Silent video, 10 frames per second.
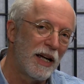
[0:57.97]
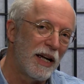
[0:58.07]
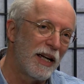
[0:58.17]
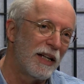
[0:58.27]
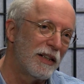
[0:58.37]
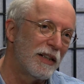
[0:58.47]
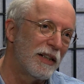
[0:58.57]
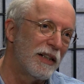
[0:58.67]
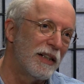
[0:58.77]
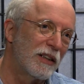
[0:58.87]
and
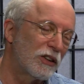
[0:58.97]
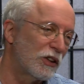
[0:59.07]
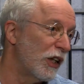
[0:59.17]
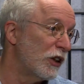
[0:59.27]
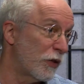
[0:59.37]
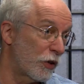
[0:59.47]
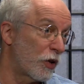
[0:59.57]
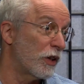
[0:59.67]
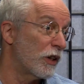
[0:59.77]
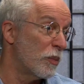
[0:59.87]
in exchange for
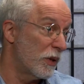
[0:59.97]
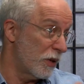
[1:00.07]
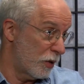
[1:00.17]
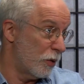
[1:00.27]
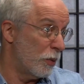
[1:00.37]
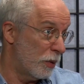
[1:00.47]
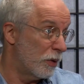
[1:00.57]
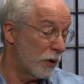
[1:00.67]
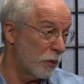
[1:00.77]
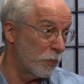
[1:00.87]
turning them into
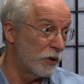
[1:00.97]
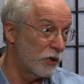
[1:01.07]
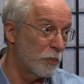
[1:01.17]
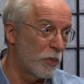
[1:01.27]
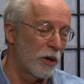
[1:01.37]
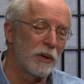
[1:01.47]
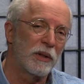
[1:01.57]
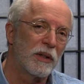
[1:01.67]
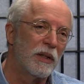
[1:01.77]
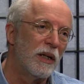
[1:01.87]
the police
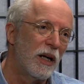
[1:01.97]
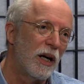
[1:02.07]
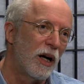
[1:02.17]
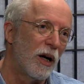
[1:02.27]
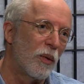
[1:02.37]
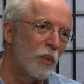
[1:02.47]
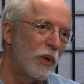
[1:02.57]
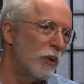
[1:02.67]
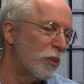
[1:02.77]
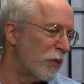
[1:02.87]
department, we
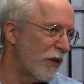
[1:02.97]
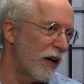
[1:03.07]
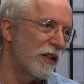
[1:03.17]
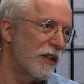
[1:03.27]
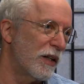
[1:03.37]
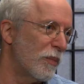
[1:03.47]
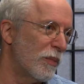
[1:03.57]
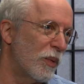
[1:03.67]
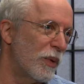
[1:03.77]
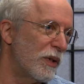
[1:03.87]
will provide them
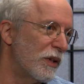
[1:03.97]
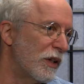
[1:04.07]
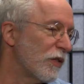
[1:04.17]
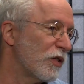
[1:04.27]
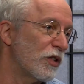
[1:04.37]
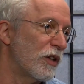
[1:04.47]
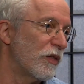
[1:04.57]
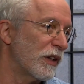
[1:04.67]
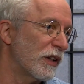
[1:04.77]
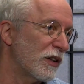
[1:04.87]
with gift
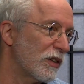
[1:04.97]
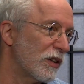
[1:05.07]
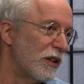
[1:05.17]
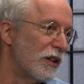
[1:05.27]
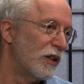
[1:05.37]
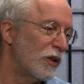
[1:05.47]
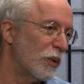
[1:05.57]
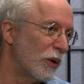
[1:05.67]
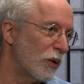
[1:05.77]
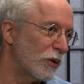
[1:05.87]
certificates to
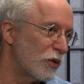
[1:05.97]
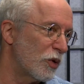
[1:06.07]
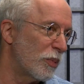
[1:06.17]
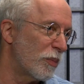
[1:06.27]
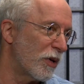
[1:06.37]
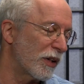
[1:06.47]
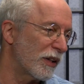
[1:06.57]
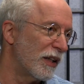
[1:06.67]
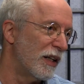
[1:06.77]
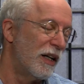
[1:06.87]
a local supermarket.
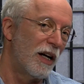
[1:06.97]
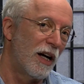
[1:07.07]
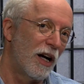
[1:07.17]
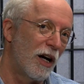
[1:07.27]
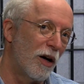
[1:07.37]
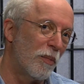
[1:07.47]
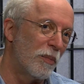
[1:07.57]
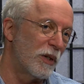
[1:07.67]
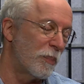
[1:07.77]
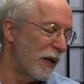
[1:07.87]

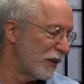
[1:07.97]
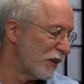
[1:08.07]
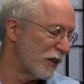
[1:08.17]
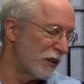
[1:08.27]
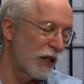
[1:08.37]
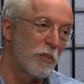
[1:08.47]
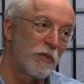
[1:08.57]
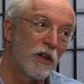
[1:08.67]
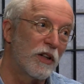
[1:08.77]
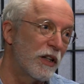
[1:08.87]
Dependent on the type
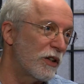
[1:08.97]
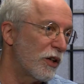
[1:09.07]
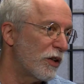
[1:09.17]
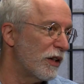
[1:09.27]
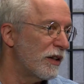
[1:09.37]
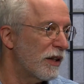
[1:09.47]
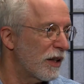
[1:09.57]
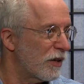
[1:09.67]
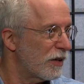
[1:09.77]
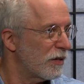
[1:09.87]
of gun they turn in,
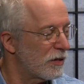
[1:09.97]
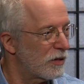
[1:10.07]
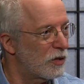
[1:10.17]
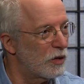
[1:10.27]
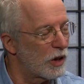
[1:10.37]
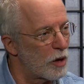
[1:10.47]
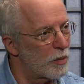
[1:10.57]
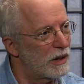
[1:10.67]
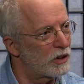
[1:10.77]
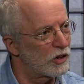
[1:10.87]
there are two
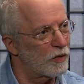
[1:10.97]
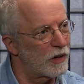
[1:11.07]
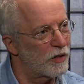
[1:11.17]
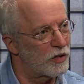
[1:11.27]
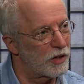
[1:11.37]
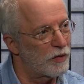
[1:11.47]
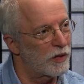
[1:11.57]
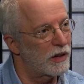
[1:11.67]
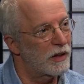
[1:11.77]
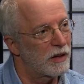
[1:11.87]
denominations of gift
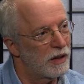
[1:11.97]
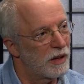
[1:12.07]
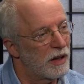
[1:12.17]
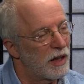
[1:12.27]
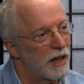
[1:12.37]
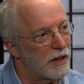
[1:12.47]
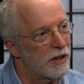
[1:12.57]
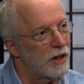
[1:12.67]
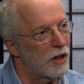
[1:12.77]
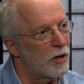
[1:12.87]
certificate,
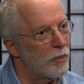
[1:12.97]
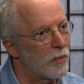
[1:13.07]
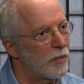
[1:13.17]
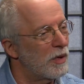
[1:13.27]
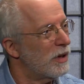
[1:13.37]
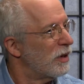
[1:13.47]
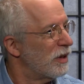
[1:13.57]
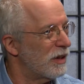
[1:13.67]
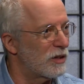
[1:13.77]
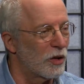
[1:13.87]
and
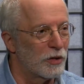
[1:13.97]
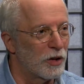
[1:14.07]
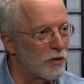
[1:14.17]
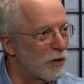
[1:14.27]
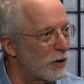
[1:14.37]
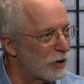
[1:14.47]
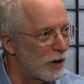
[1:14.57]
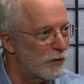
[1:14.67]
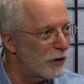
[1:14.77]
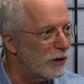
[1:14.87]
it's all done very
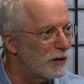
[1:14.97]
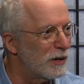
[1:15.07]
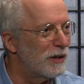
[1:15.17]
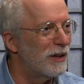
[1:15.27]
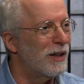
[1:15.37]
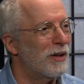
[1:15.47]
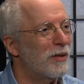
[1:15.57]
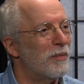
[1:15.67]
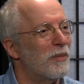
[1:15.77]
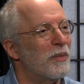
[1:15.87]
safely
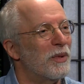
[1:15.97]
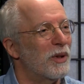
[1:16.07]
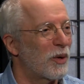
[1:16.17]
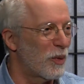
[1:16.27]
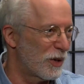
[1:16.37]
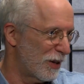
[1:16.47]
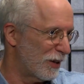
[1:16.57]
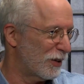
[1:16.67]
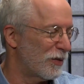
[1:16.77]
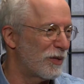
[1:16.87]
with the
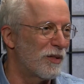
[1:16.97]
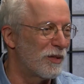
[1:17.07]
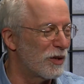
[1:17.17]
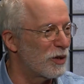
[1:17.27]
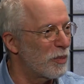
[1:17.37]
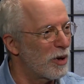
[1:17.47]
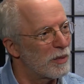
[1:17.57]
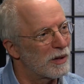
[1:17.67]
coordination of your department.